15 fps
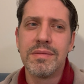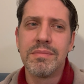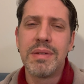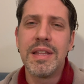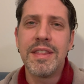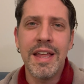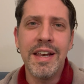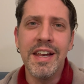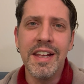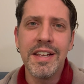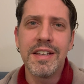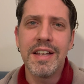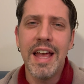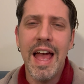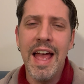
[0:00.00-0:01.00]

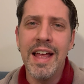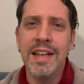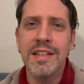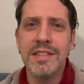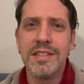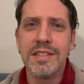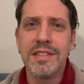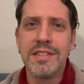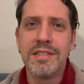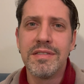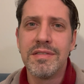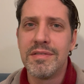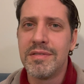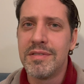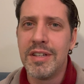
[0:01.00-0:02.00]
pathetic, and
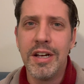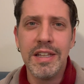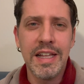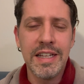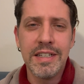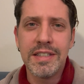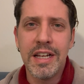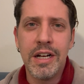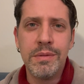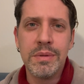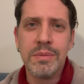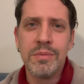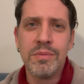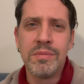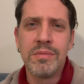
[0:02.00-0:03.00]
her latest
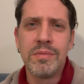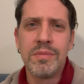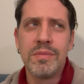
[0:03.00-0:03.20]
album,